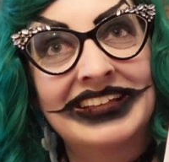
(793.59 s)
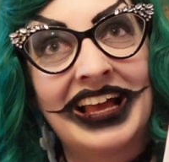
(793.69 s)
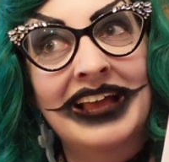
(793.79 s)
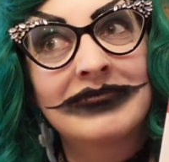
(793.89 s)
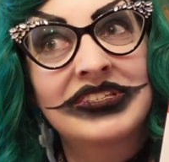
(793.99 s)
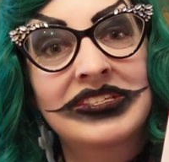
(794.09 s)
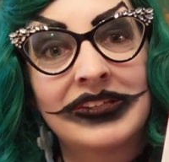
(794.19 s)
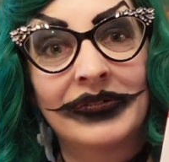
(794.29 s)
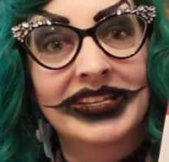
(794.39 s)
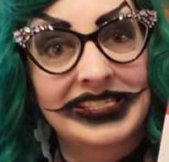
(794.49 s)
I'm
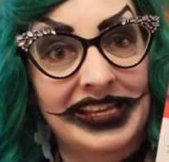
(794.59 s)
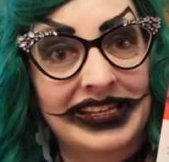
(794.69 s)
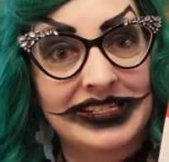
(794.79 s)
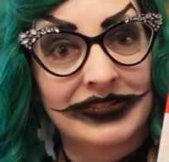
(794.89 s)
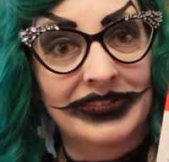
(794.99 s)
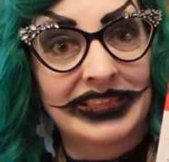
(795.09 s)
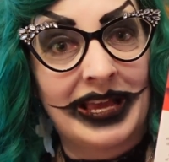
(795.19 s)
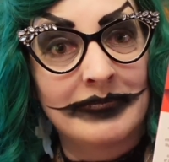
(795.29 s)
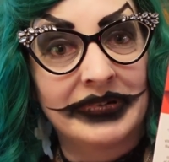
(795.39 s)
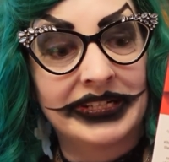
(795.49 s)
so excited to read
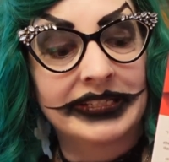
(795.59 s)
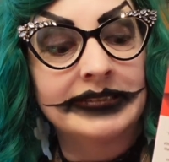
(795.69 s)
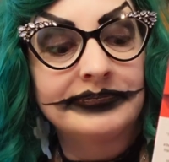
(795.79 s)
that book.